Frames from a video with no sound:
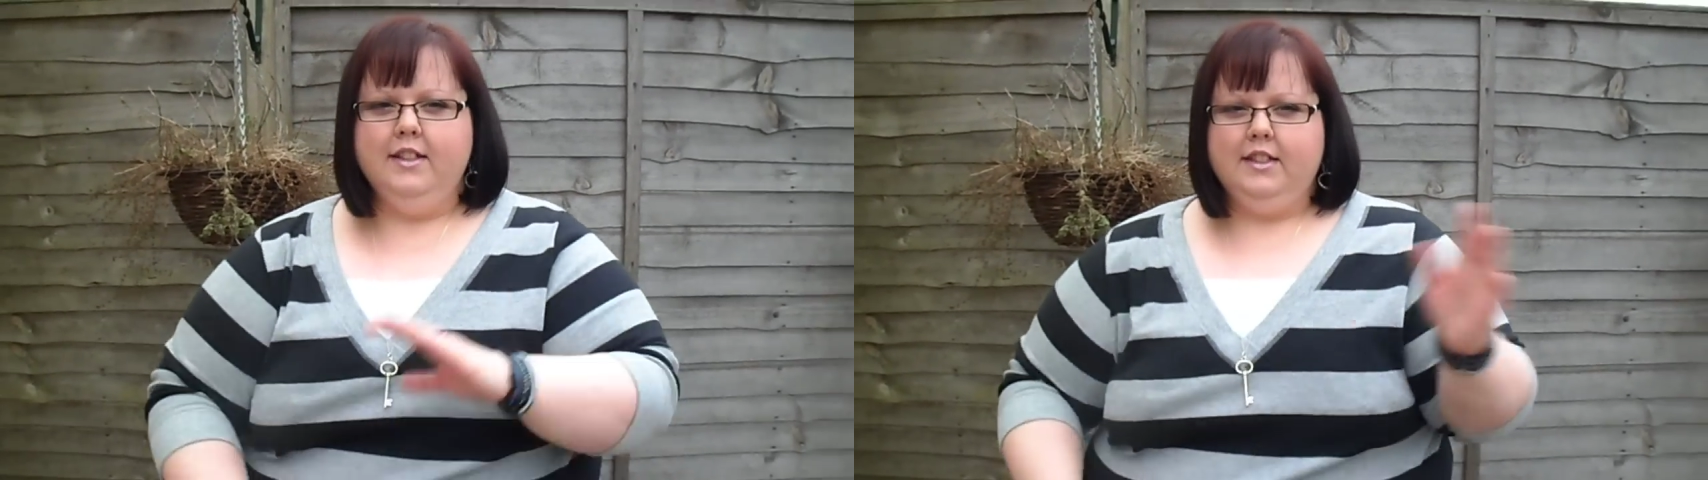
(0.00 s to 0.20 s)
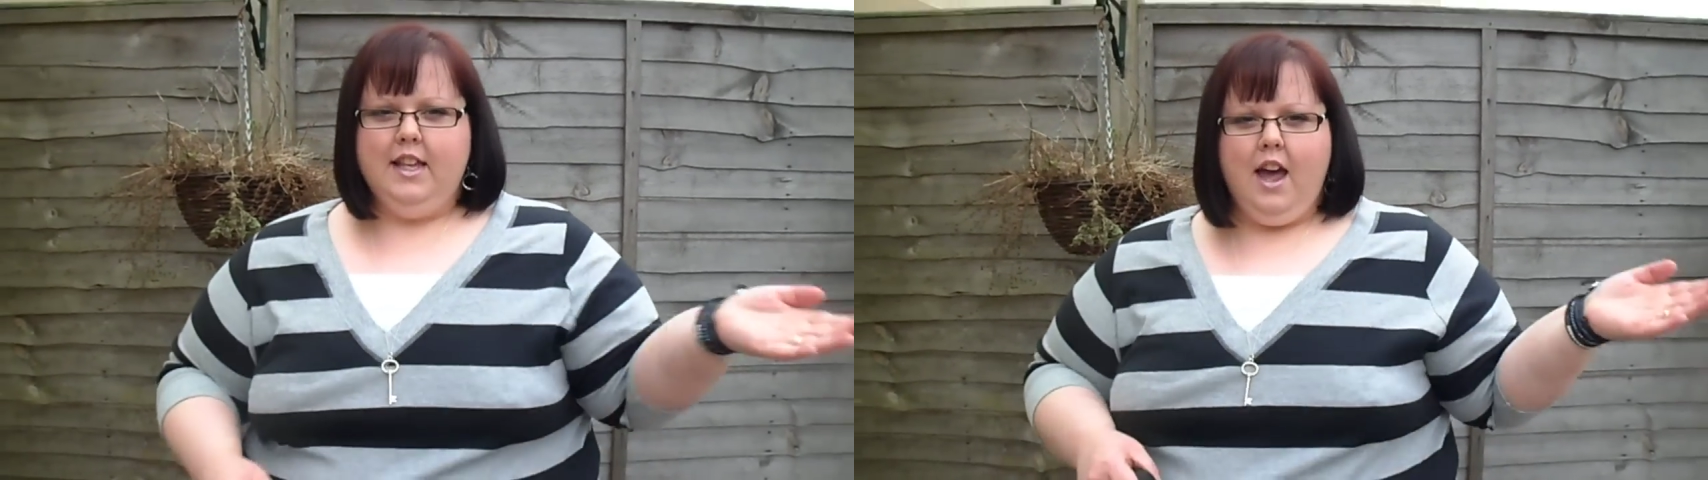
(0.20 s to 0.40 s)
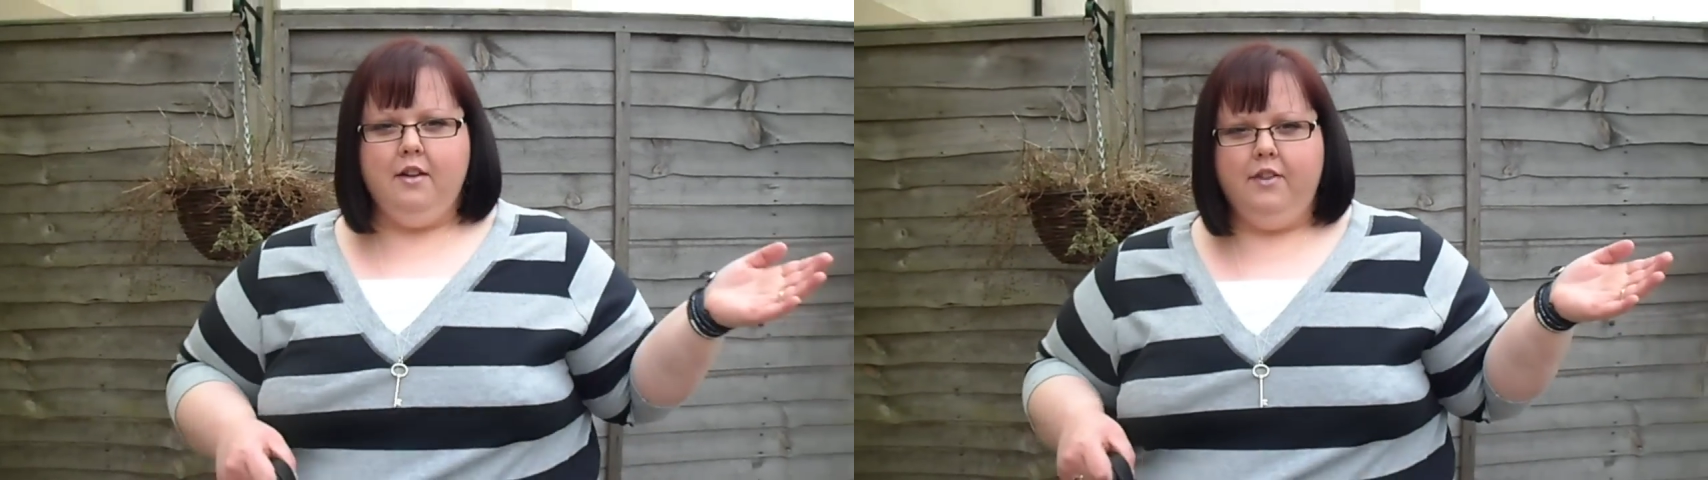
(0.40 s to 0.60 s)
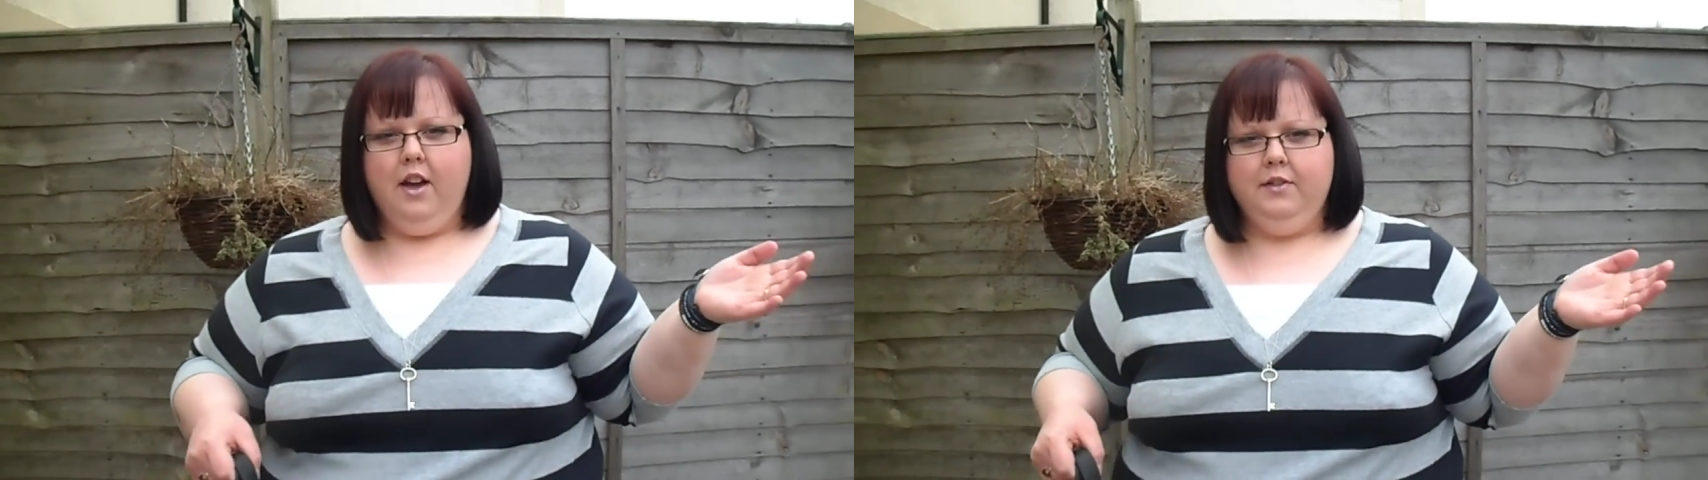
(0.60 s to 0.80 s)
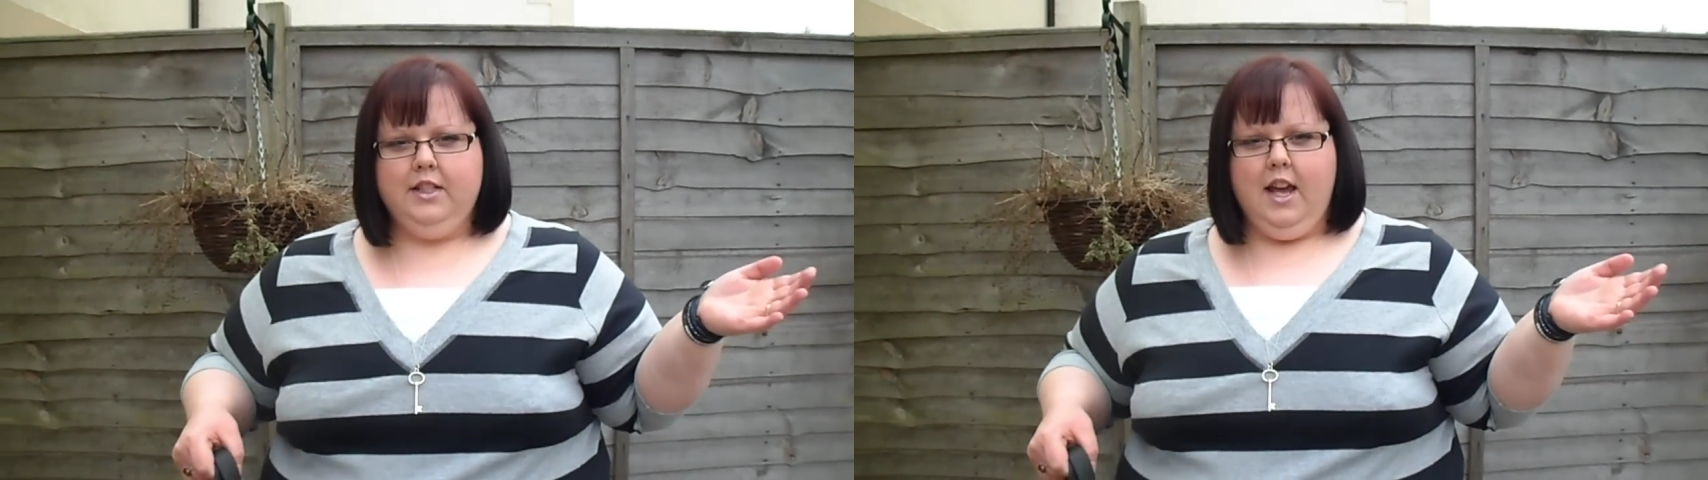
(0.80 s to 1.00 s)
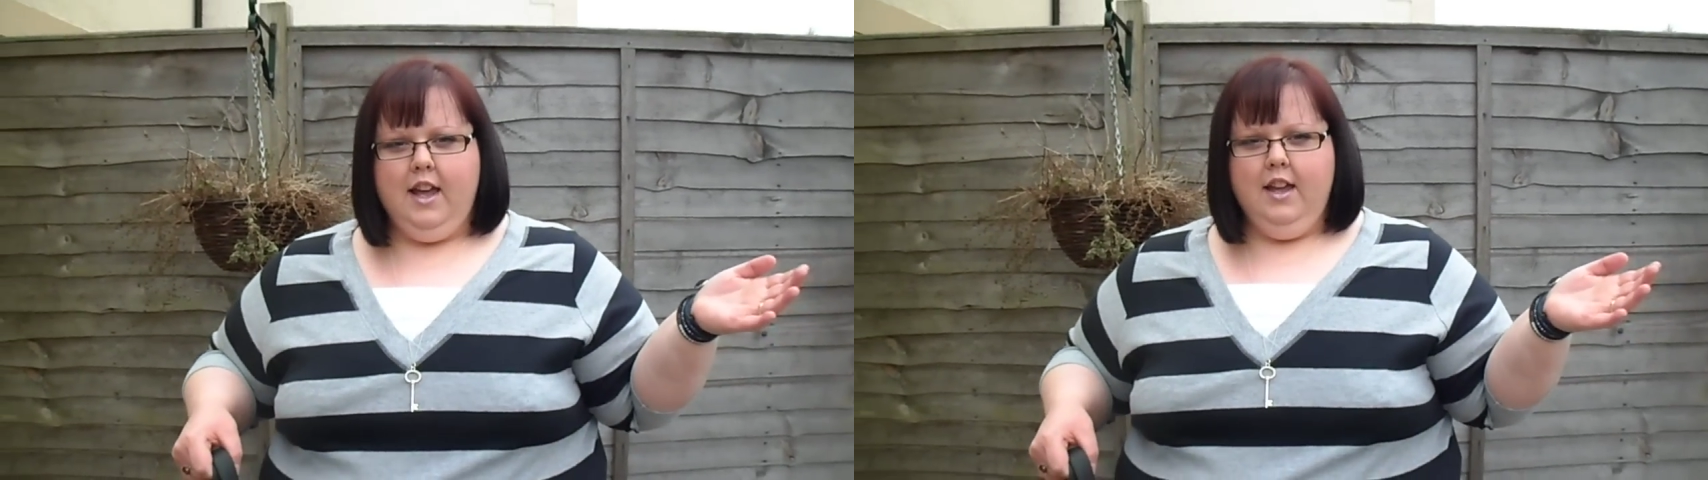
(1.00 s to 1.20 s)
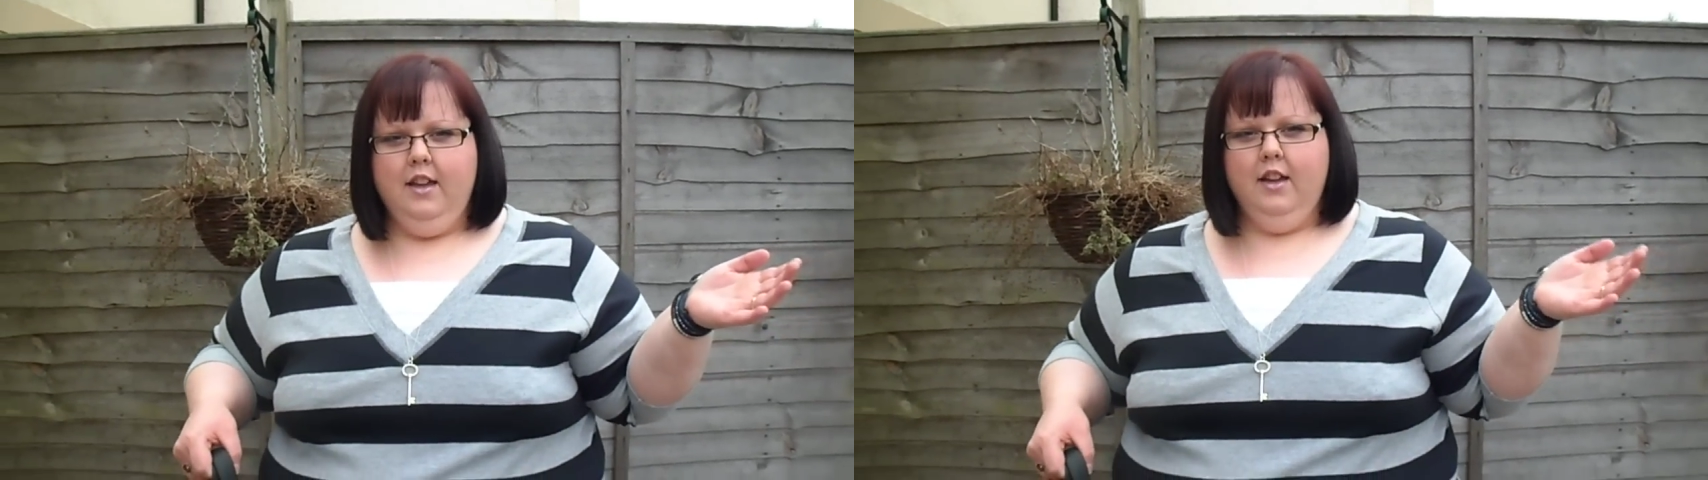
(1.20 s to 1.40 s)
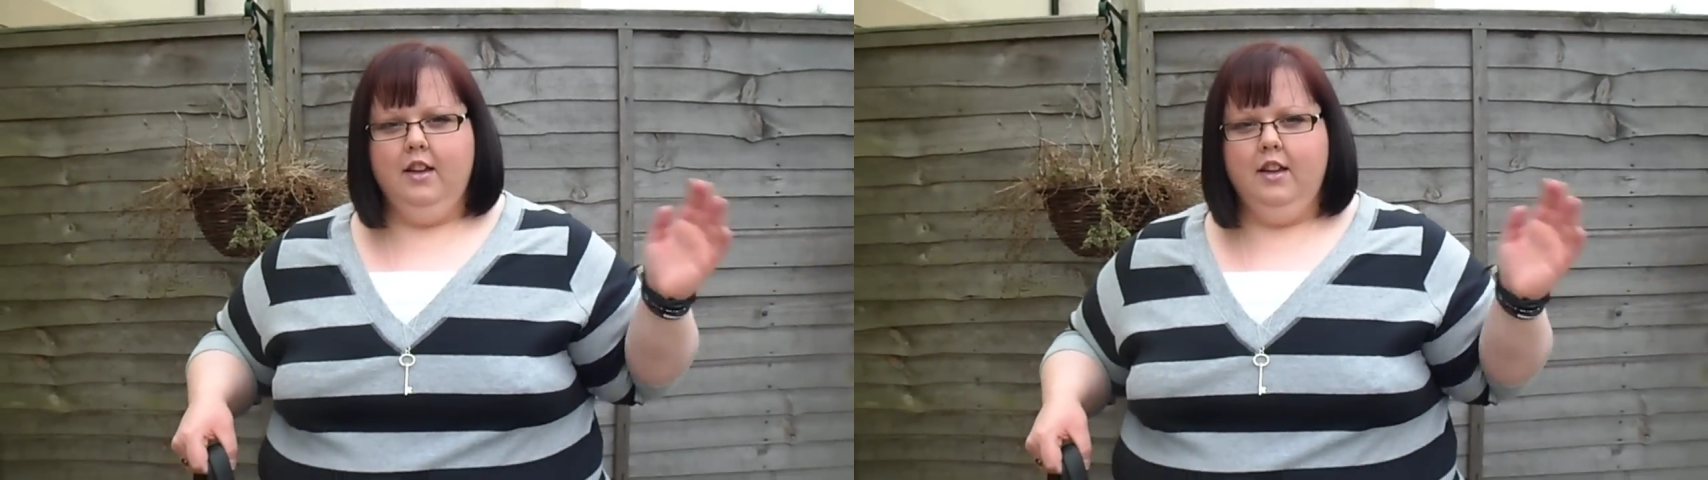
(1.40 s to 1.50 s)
is the outfit of the day.